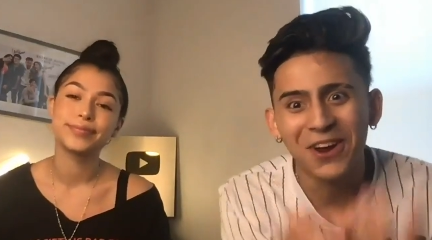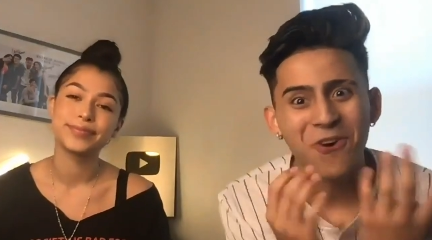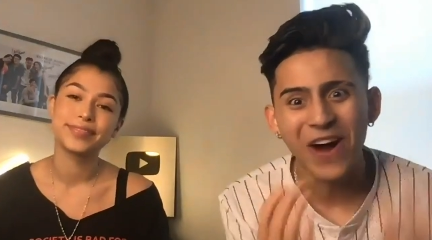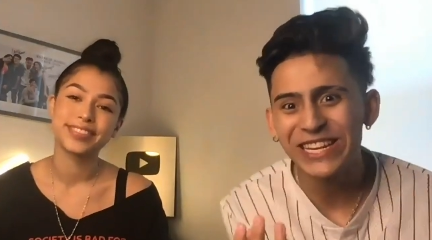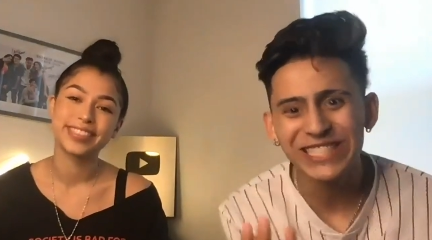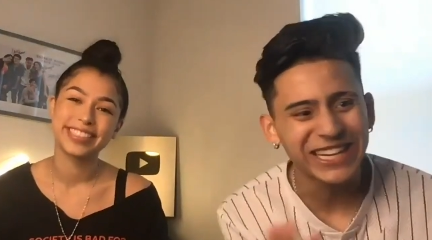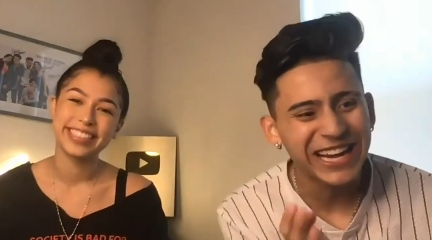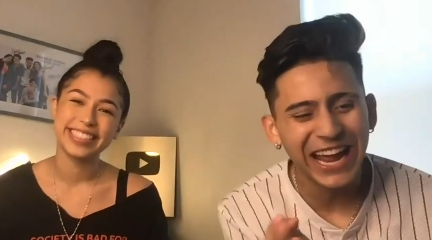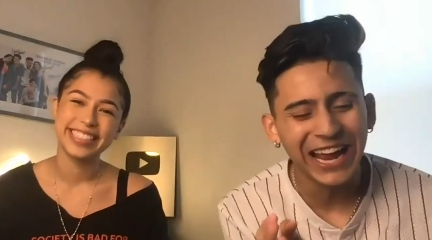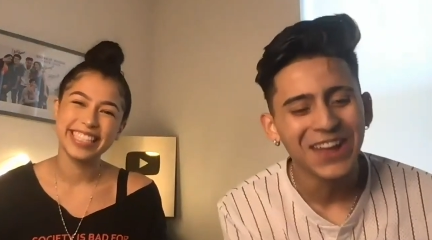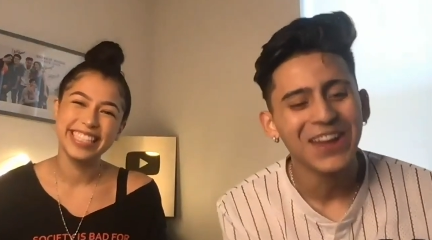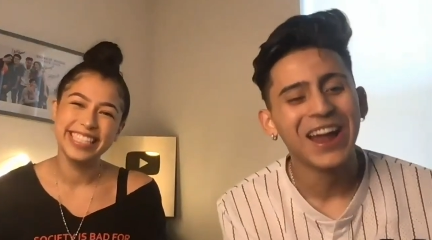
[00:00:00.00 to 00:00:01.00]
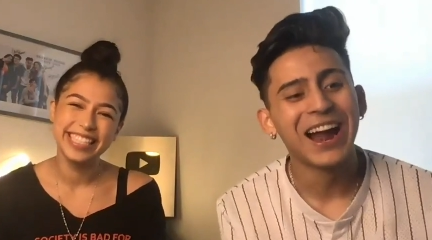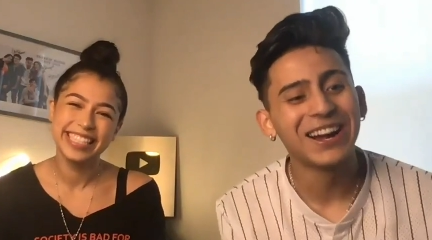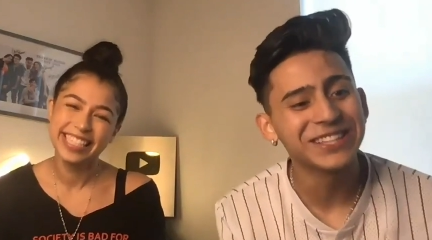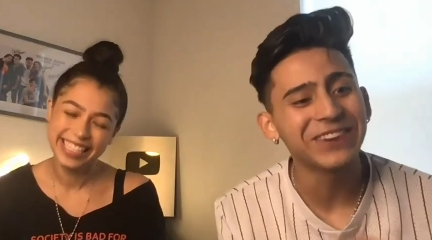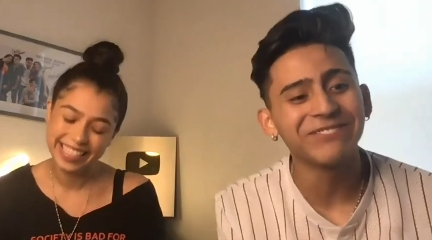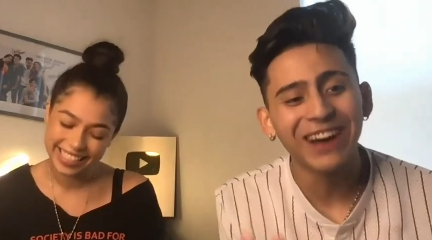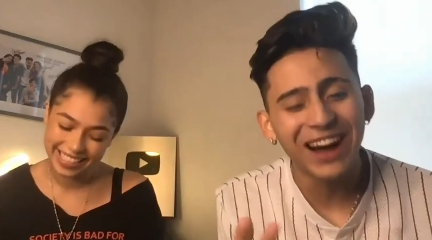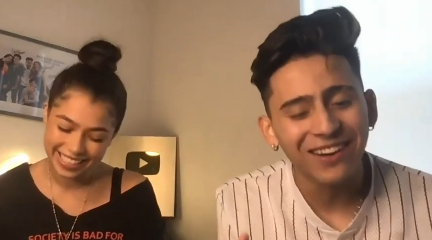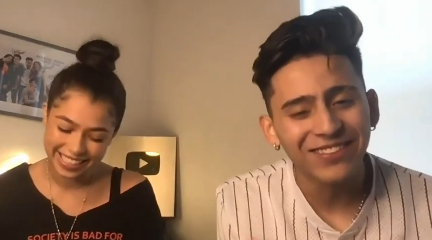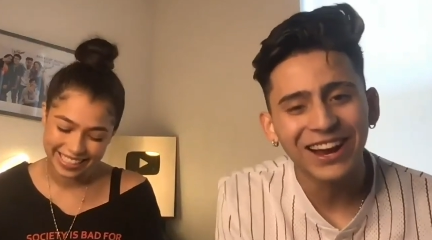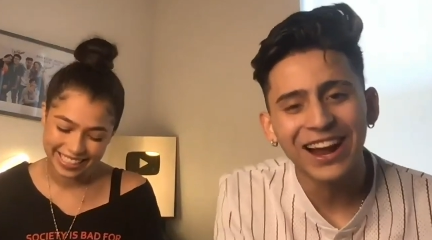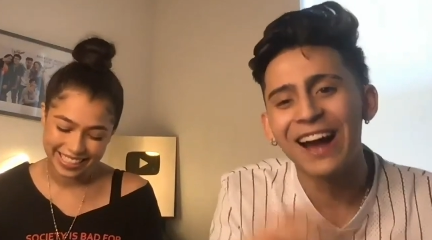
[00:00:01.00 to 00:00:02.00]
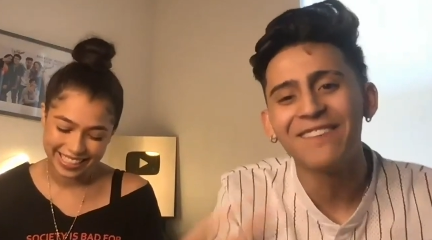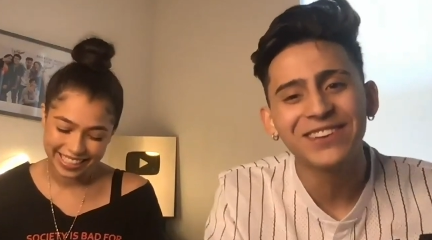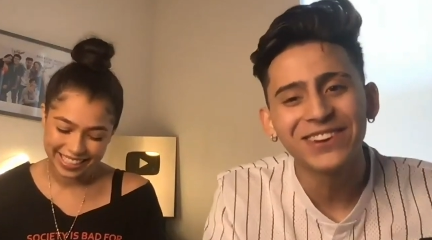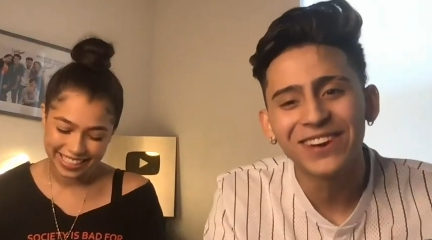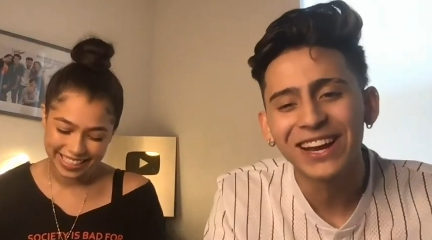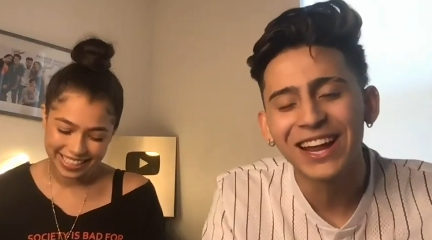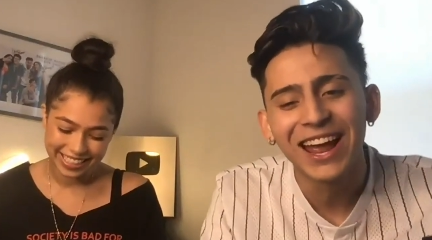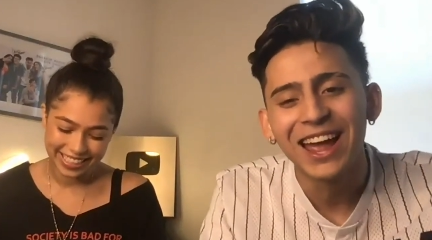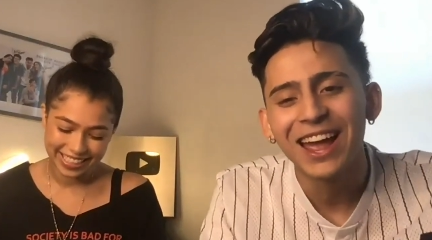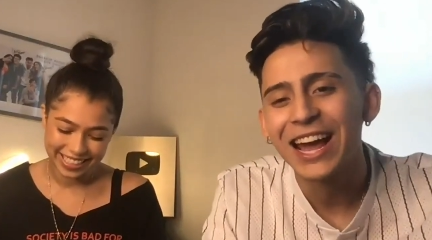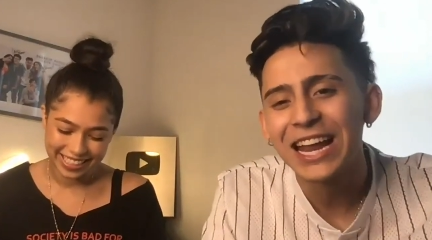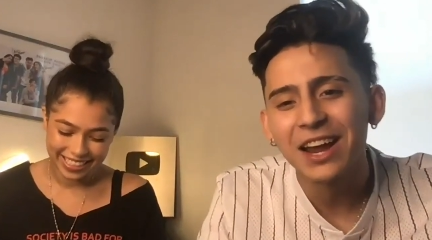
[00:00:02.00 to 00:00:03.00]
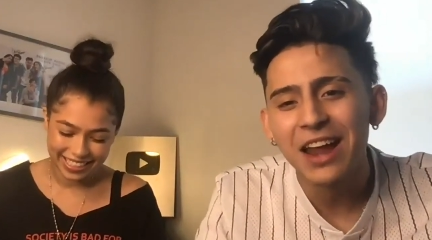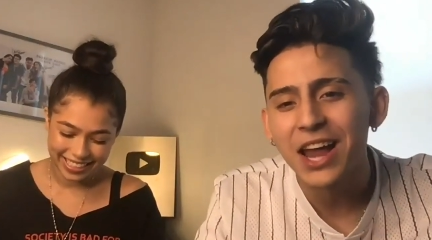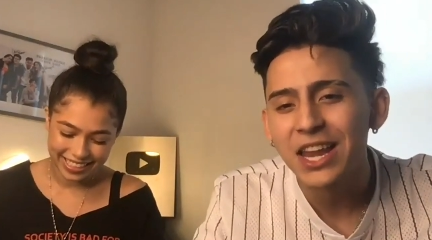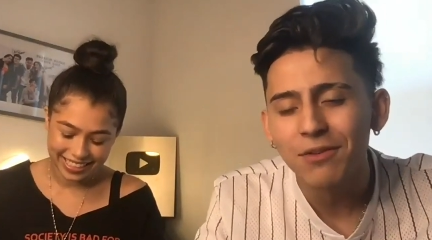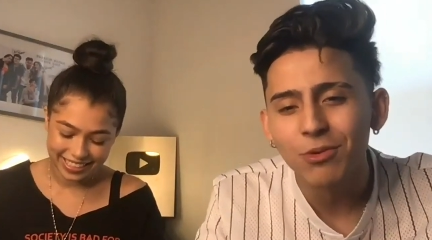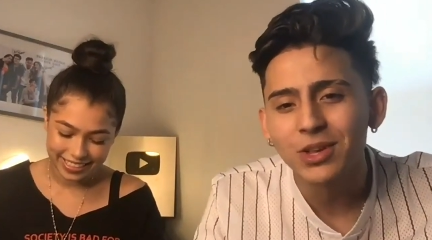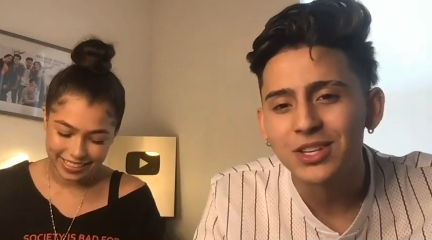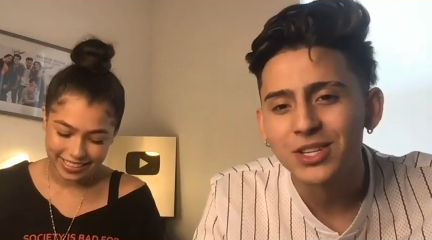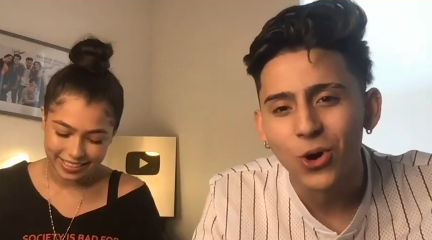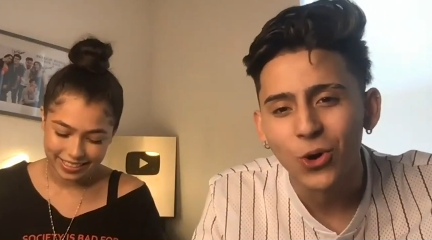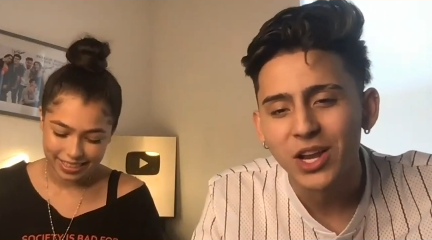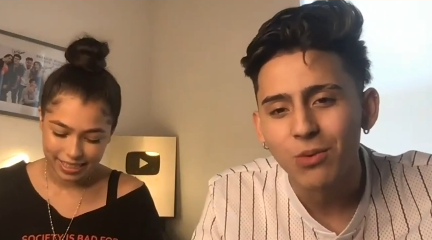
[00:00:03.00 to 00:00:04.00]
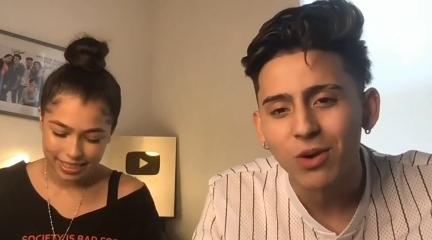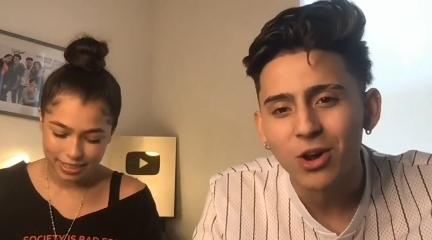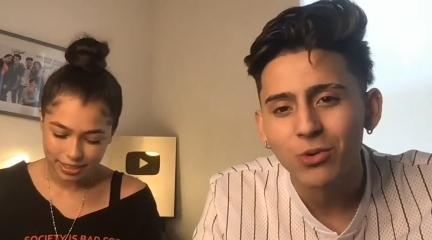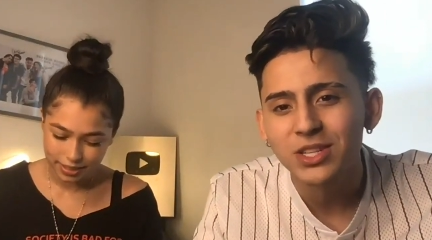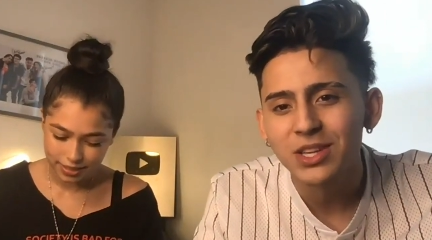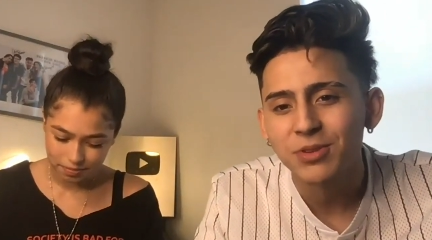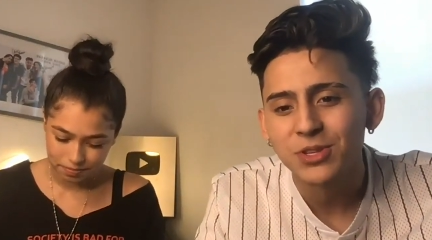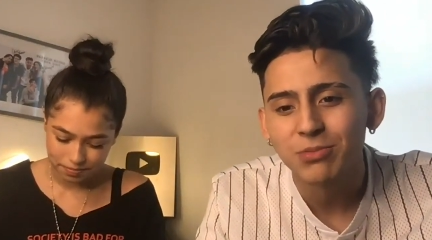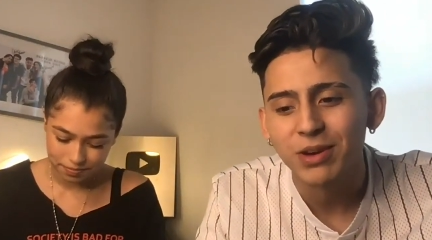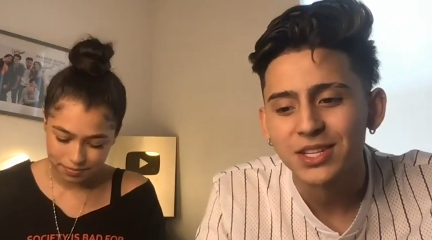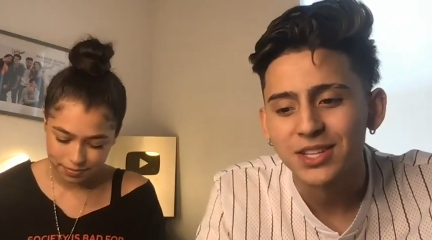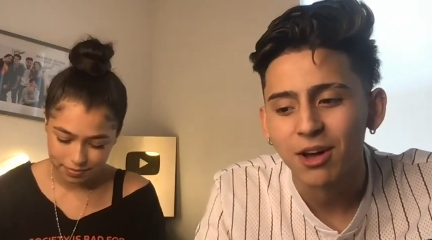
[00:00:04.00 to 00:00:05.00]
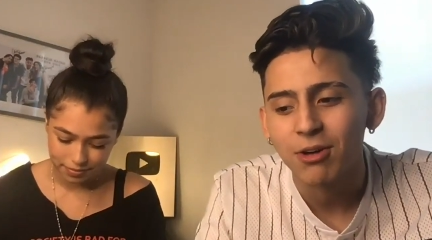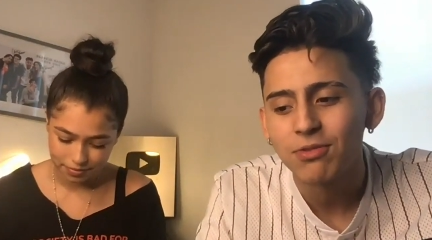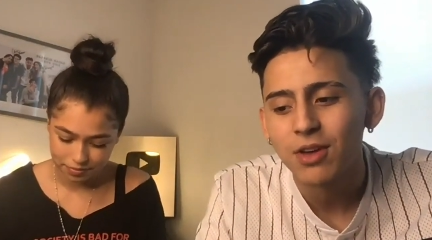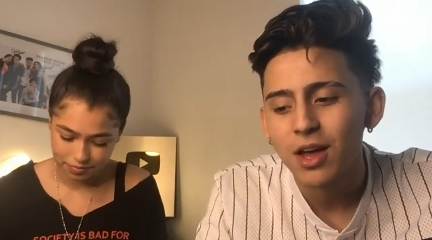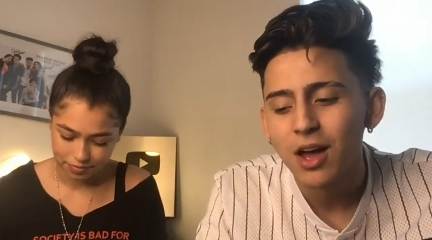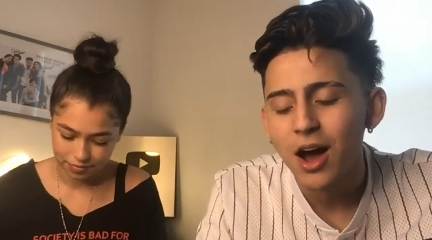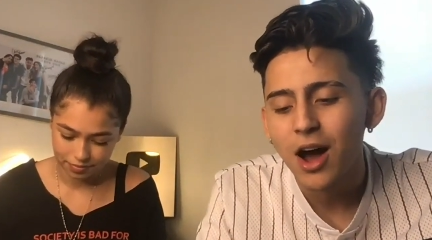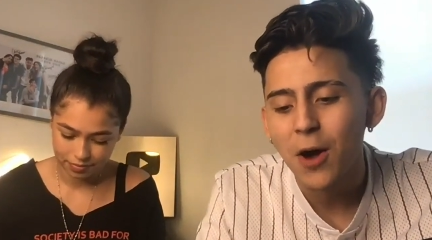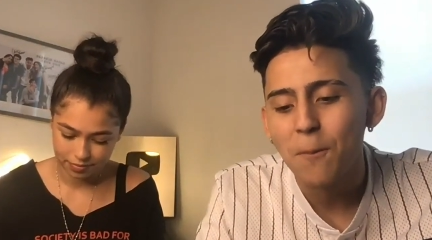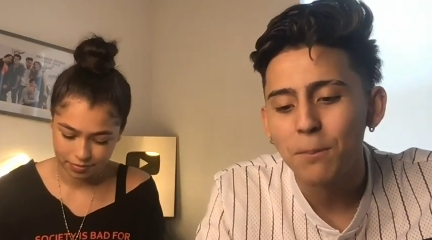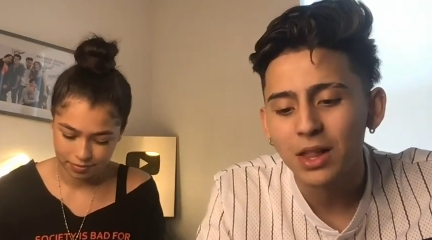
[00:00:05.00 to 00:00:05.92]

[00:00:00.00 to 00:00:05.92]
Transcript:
Speaker 1: questioning it? I was like, mom, like I'm doing it. And I, I never really told anyone, I always kept it to myself. Um, but